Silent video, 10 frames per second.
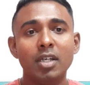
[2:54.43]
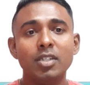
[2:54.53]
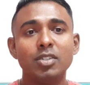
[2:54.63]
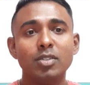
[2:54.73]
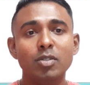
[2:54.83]

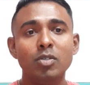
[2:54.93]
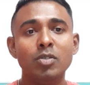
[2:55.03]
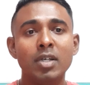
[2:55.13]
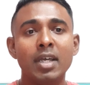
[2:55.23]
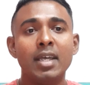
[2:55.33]

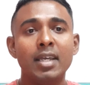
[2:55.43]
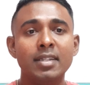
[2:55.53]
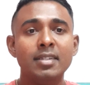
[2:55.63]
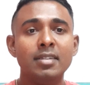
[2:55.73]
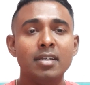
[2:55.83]
So
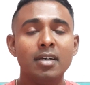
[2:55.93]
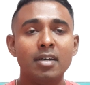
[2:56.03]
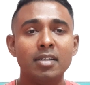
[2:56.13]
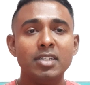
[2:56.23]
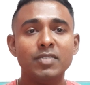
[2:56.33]
in
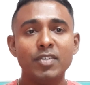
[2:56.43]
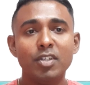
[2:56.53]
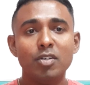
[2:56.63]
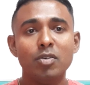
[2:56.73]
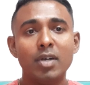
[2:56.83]
this
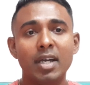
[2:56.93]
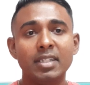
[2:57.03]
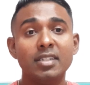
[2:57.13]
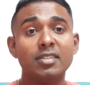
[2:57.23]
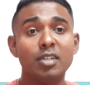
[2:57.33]
video and
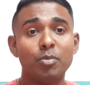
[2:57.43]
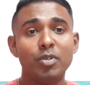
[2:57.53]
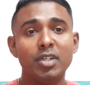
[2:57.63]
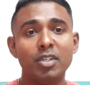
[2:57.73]
in the summary,